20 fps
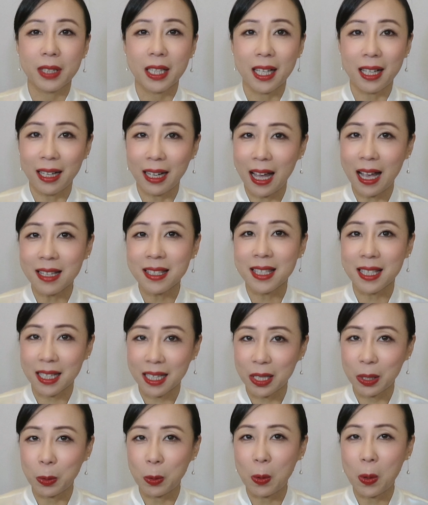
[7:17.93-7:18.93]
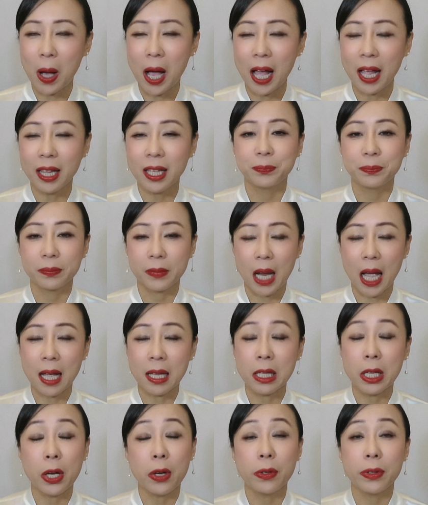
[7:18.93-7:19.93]
classic one.
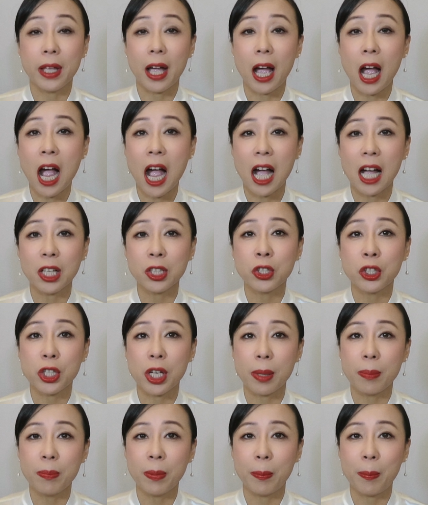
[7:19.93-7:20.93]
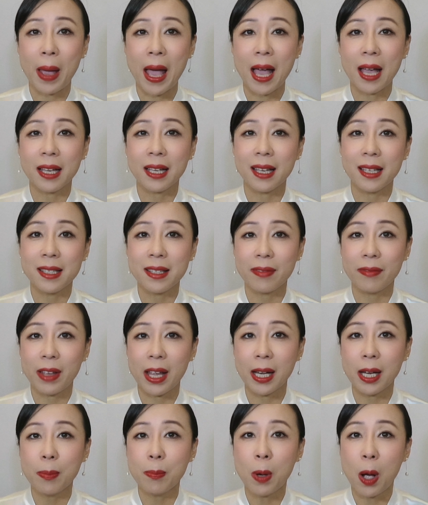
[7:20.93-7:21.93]
I know the heart-shaped bag is
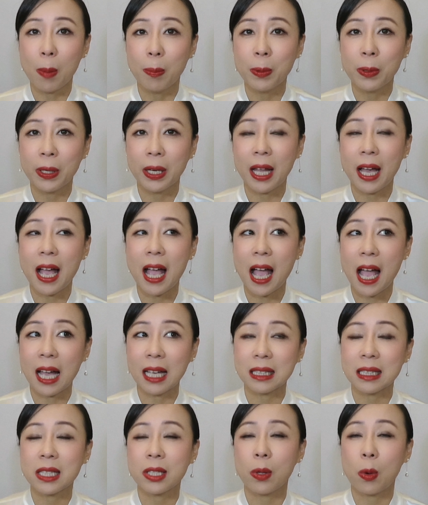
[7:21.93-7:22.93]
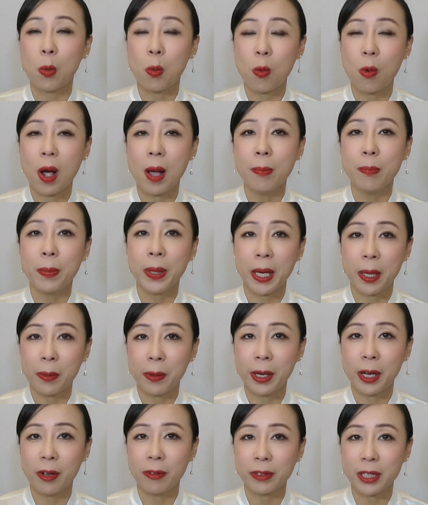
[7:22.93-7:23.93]
very popular at one
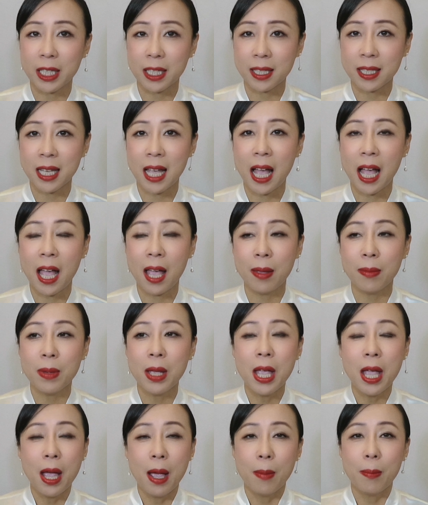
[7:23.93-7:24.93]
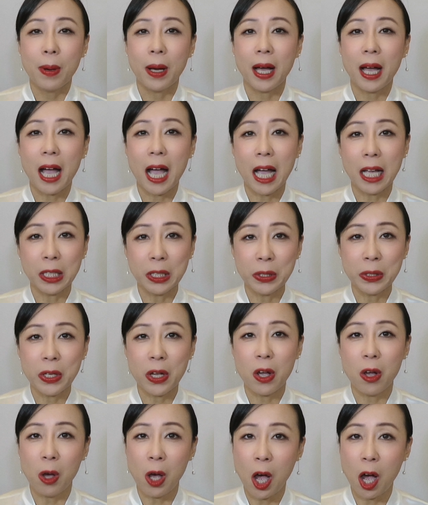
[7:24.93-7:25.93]
period of the time, but I don't
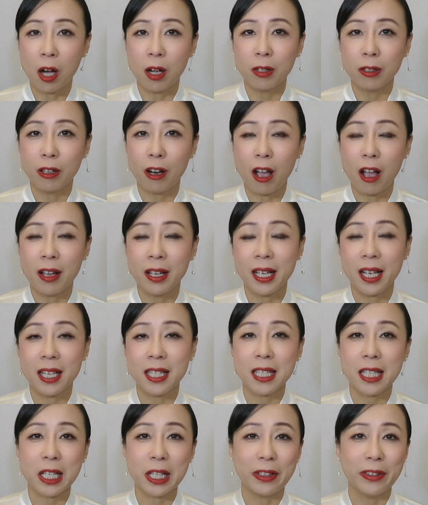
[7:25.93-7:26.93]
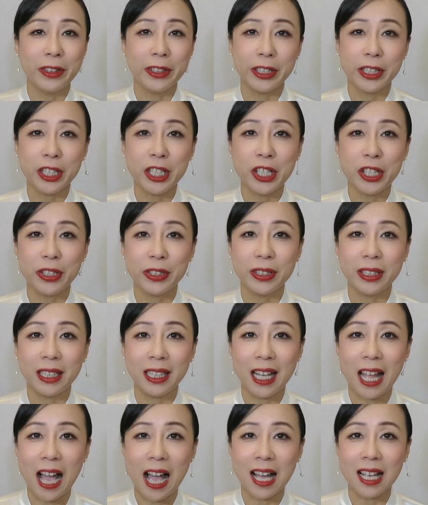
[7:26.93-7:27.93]
know how long it's going to
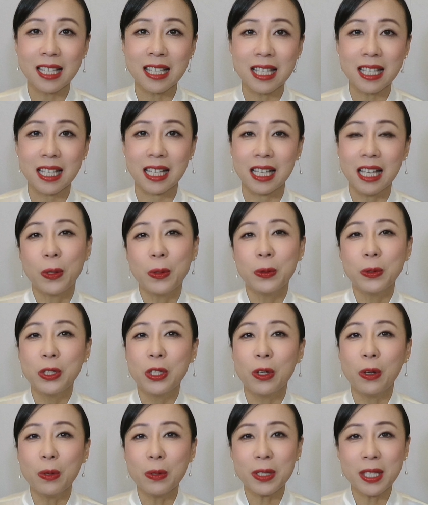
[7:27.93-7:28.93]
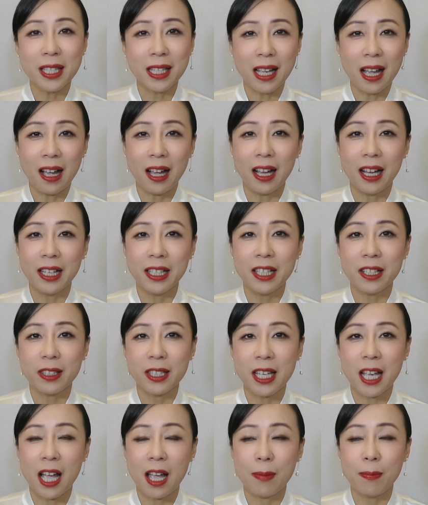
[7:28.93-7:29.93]
last. So those kind
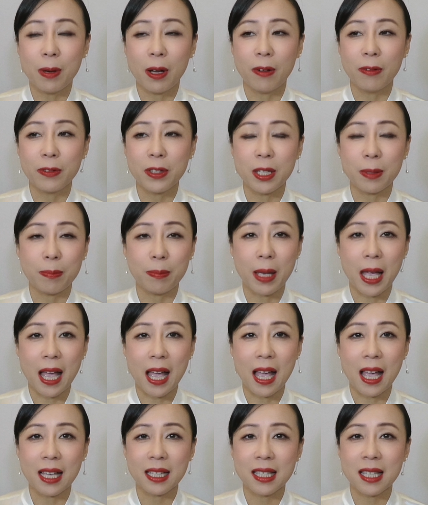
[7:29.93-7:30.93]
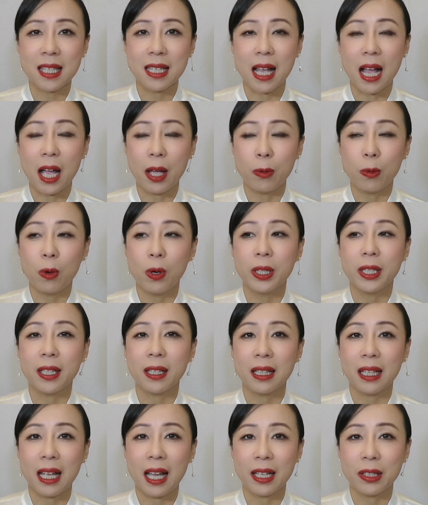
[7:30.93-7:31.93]
of type of the bags I would
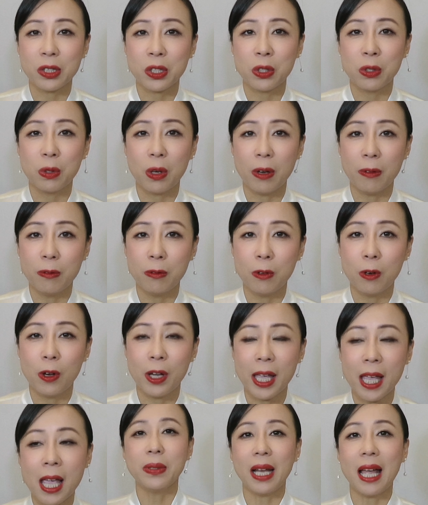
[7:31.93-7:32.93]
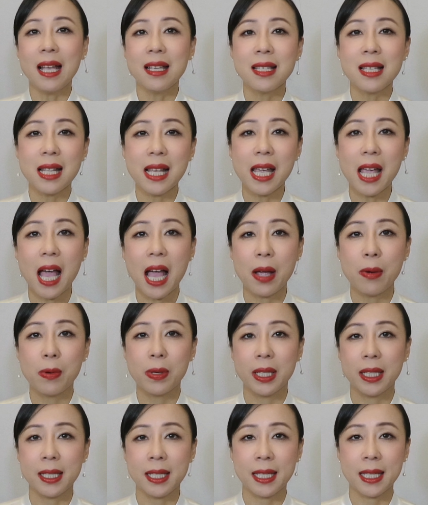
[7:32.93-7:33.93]
like to avoid. Lastly, I
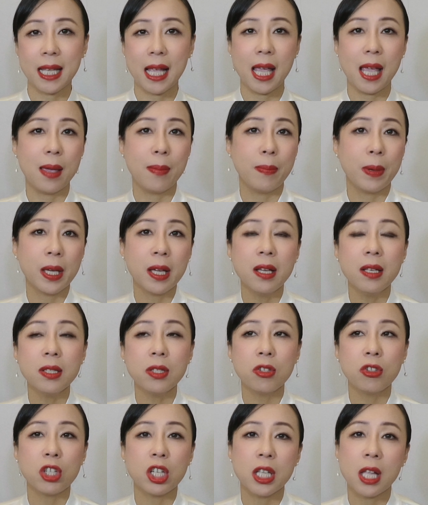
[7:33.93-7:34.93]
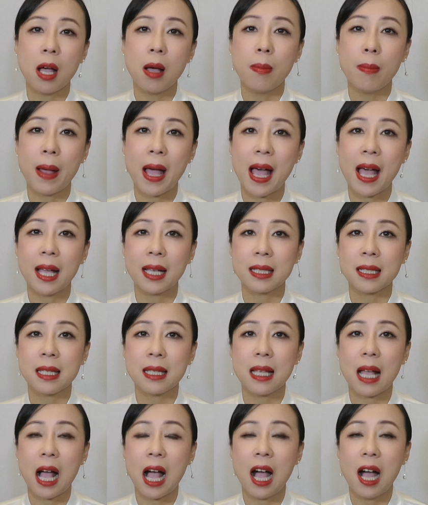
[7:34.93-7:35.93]
would say because Chanel
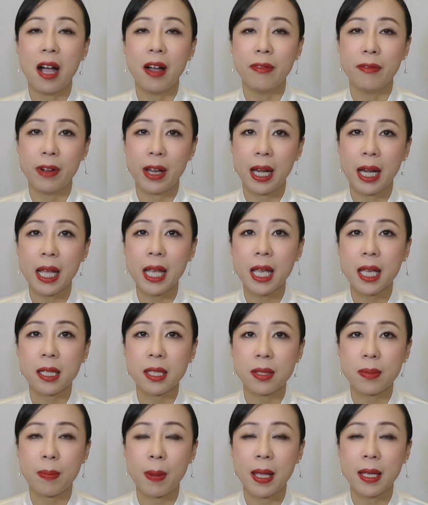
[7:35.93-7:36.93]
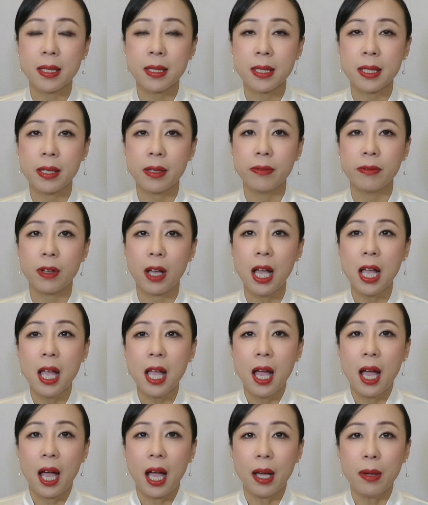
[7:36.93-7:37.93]
bags are very expensive,
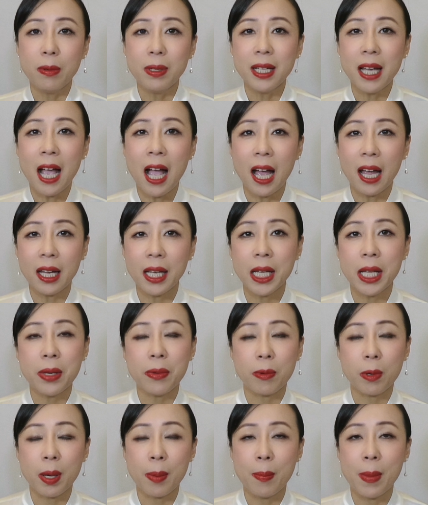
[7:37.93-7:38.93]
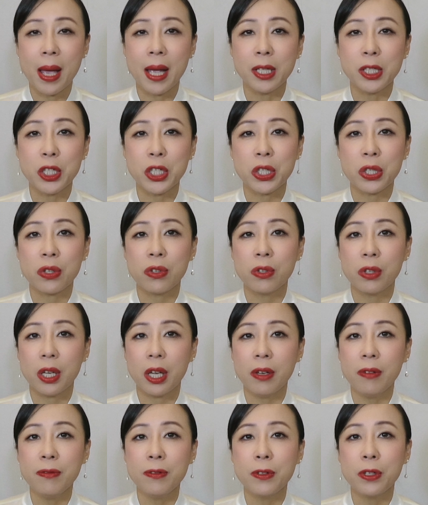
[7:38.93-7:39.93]
I would highly recommend you
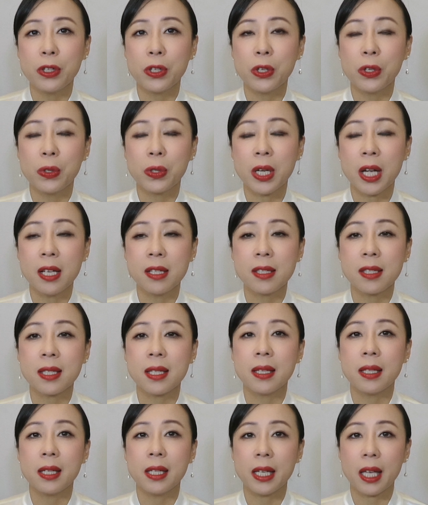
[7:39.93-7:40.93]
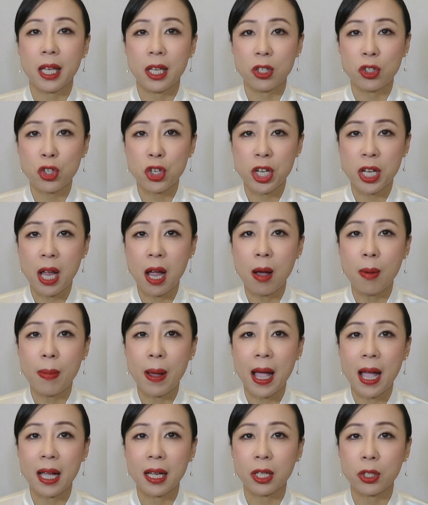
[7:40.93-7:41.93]
if you consider a Chanel
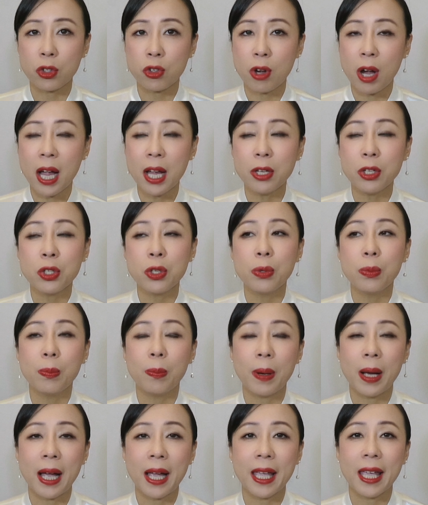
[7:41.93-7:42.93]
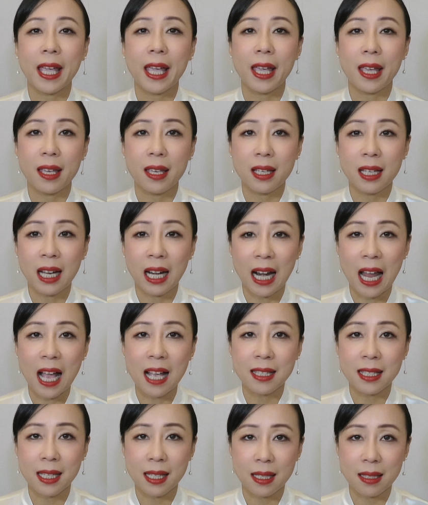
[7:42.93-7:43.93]
bag, try to buy a
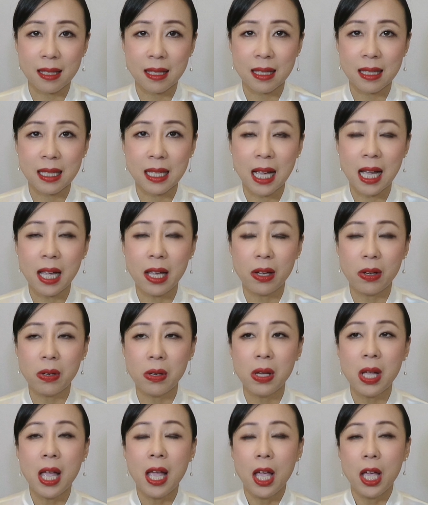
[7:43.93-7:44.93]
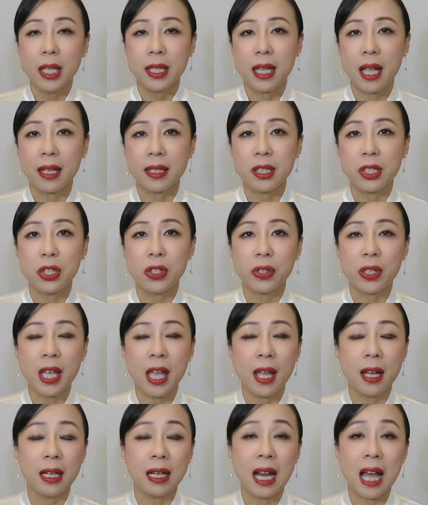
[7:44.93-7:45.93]
classic style that you
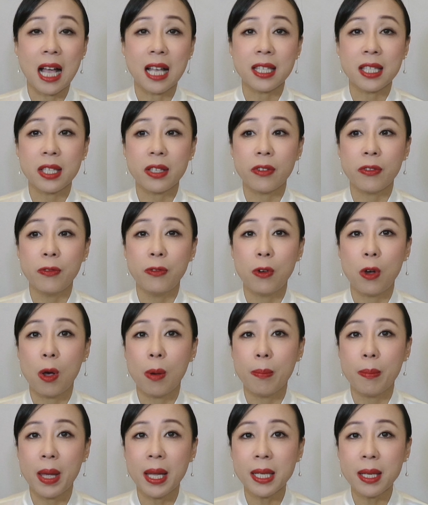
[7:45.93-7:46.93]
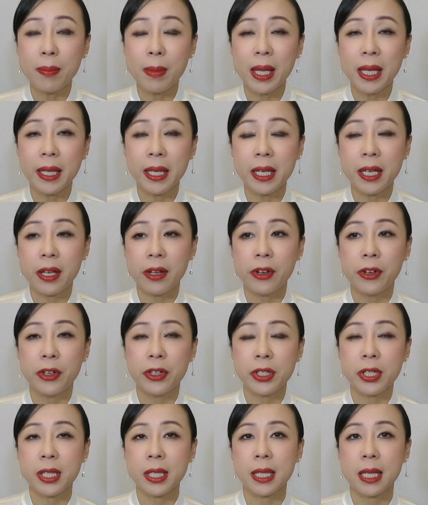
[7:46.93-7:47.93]
can last for many many
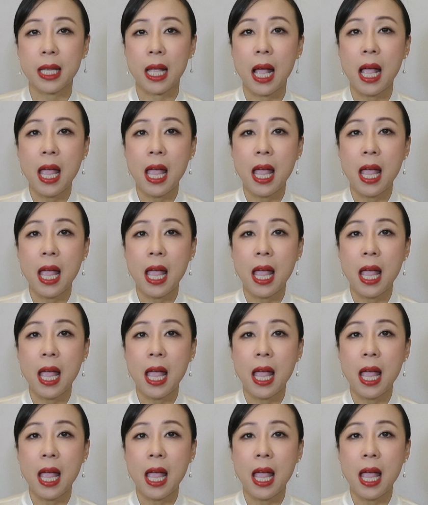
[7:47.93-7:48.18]
years